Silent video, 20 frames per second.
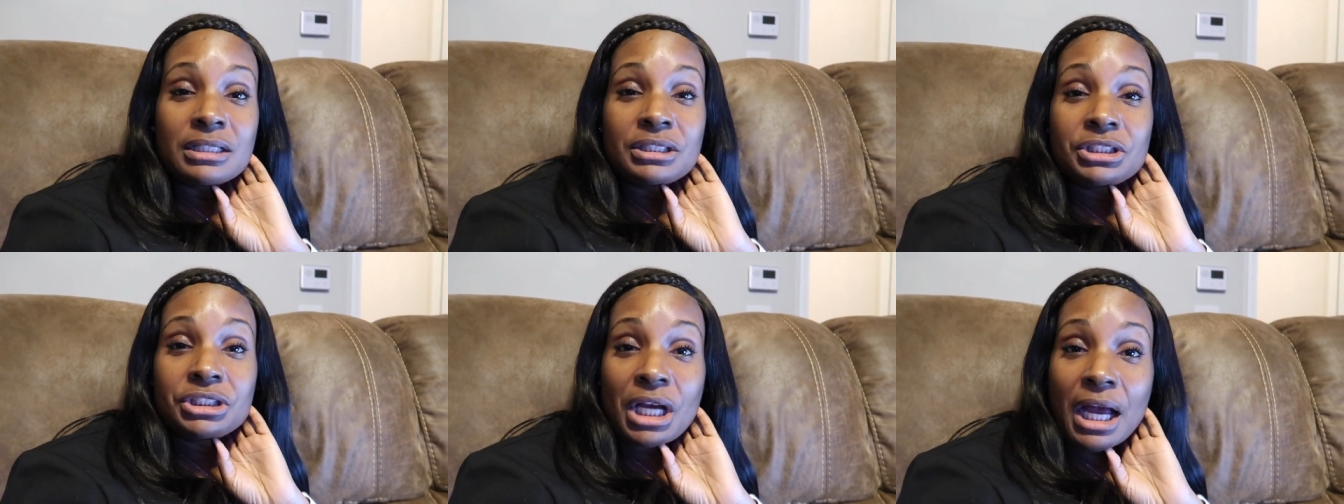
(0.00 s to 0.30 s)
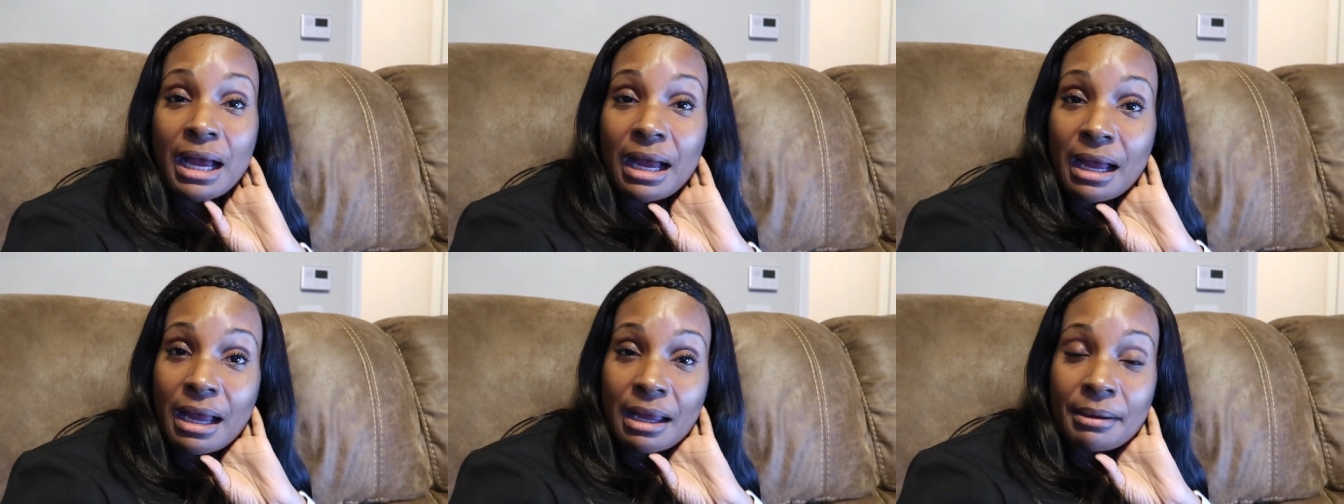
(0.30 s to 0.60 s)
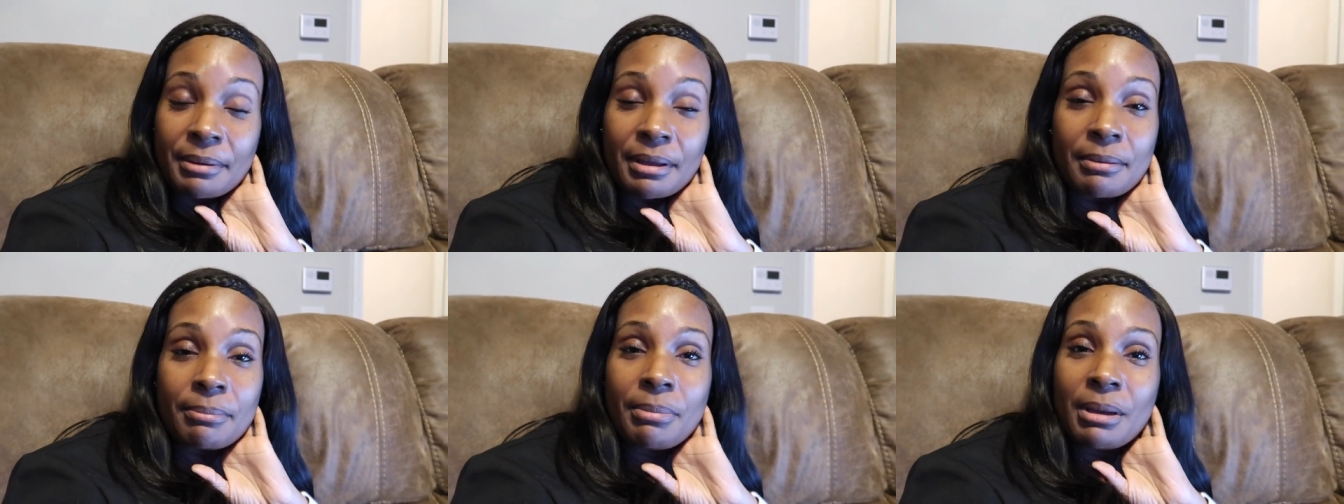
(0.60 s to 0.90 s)

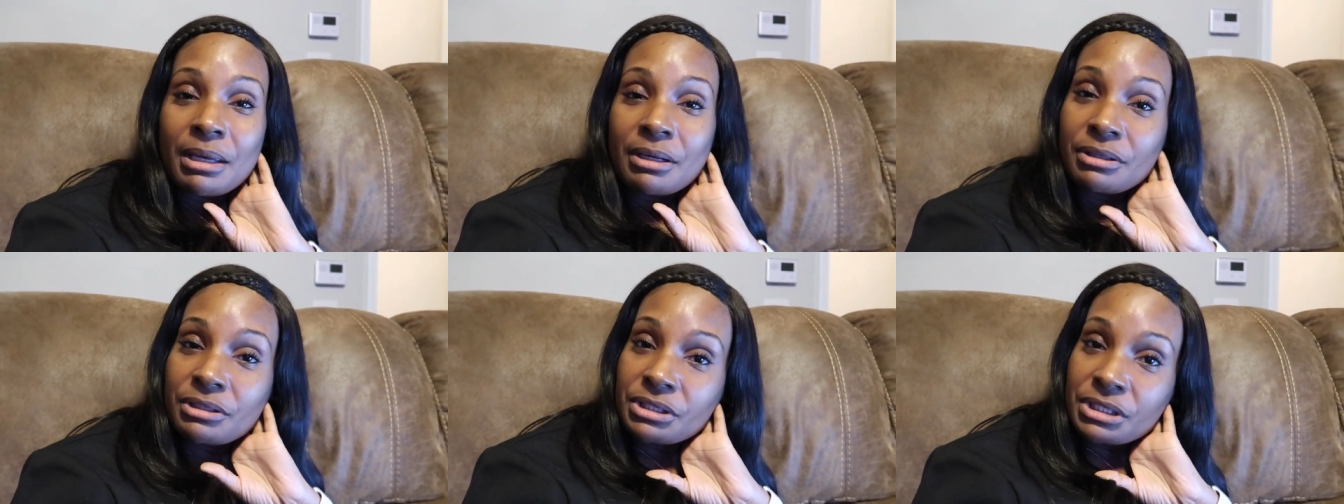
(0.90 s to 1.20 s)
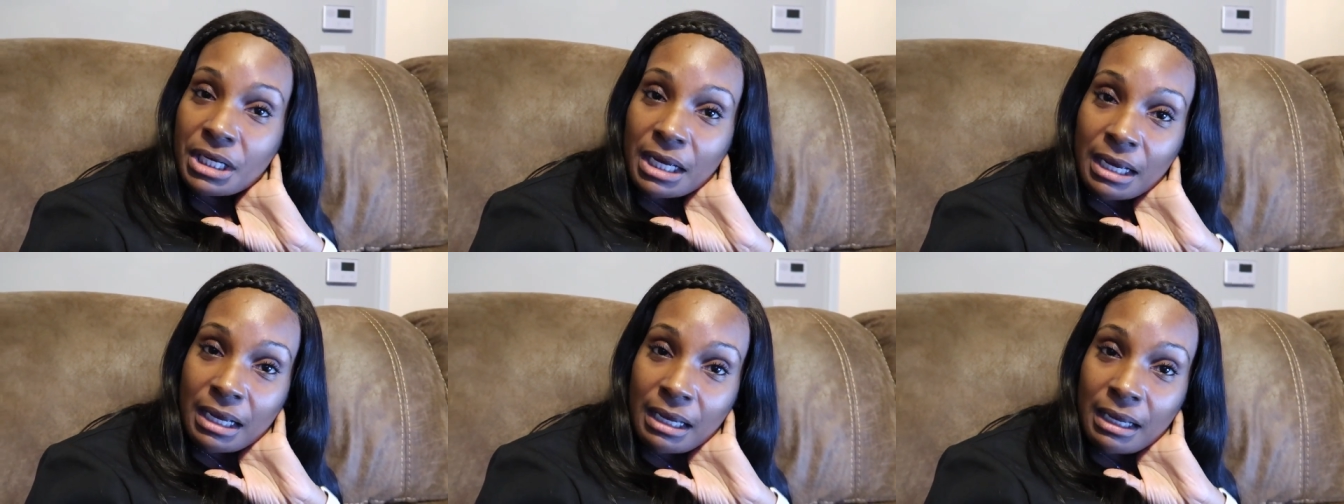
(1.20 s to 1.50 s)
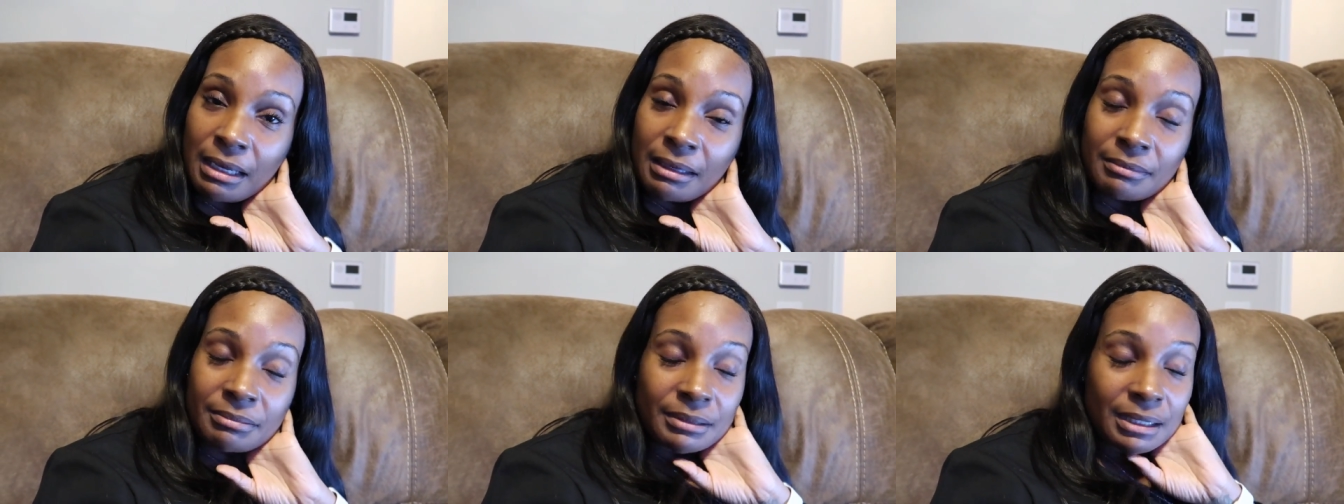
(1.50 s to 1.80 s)
job, a better
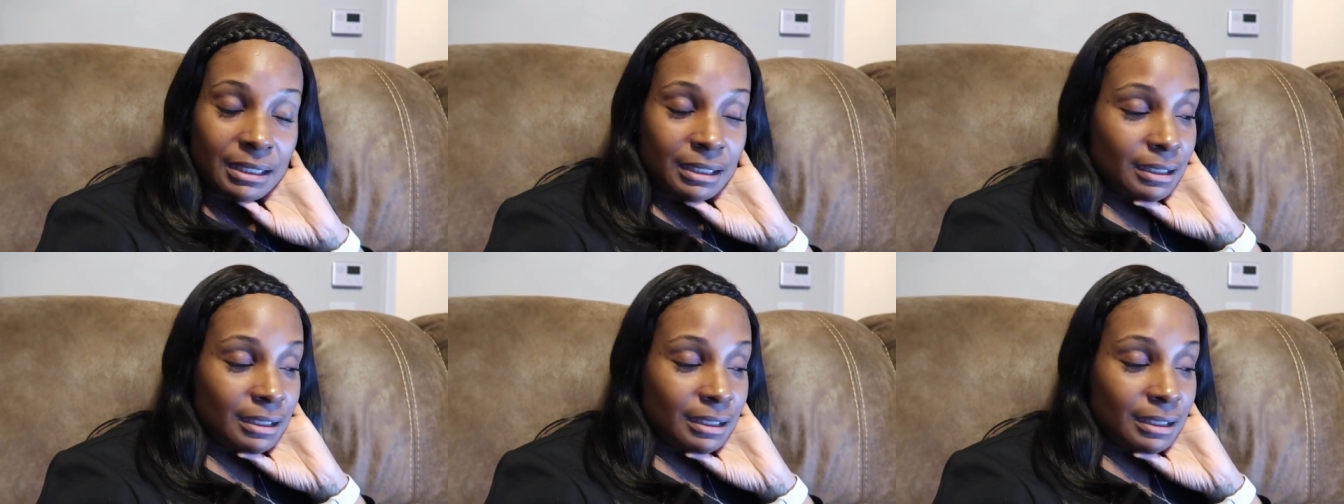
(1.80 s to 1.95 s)
job,